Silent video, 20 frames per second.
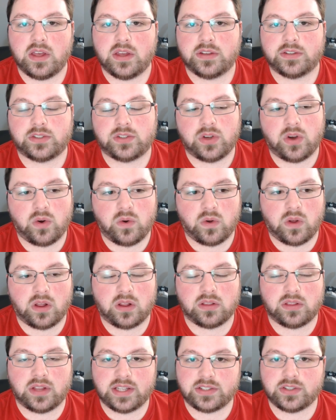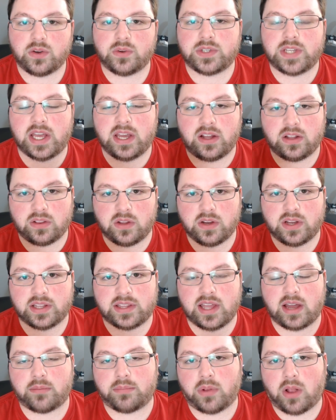So let's go take a look at
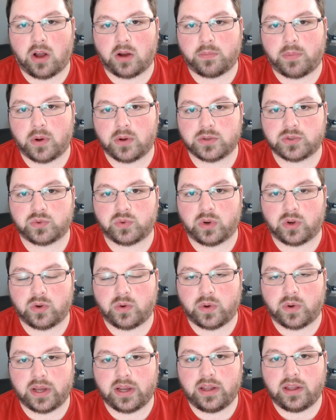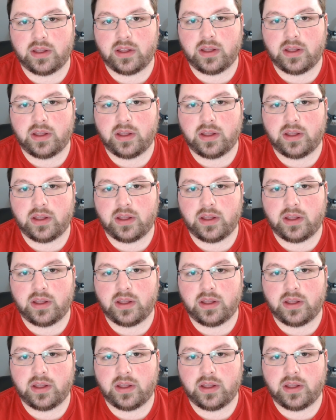that blog post real quick.